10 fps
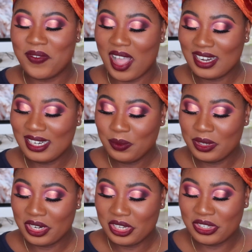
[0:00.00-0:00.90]
finally
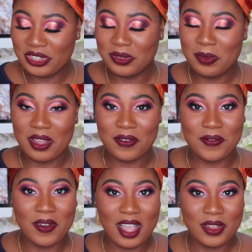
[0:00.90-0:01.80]
we're gonna do my
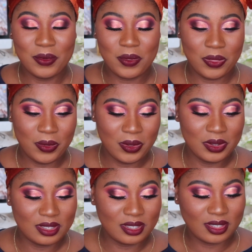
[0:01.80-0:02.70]
final
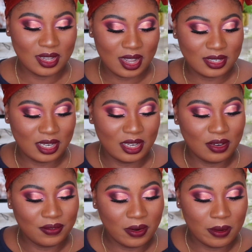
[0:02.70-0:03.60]
thoughts
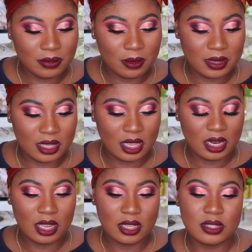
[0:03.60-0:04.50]
starting from the
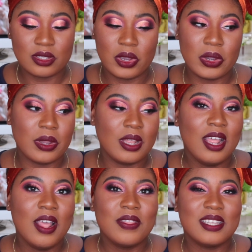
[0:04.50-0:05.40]
beginning. So
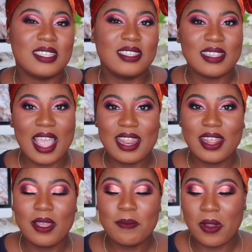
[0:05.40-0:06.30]
the
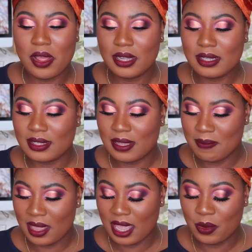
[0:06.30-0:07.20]
standout products to
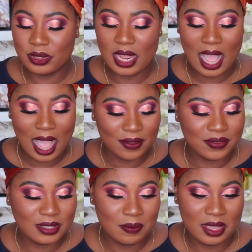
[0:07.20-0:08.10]
me would
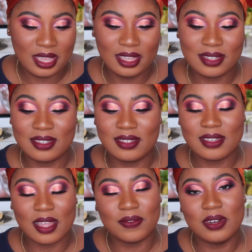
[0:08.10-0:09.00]
have to be,
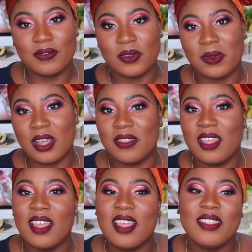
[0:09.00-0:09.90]
definitely for one,
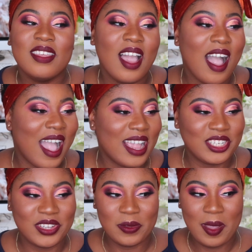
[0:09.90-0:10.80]
the
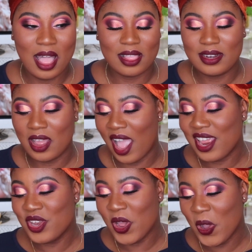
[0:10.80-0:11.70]
eyeshadow palette. Now I
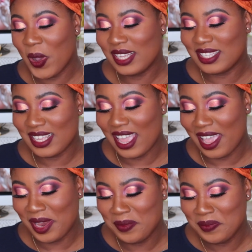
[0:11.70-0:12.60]
know I
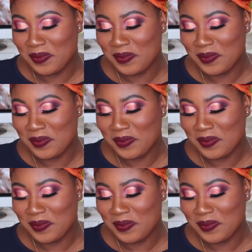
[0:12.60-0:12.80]
said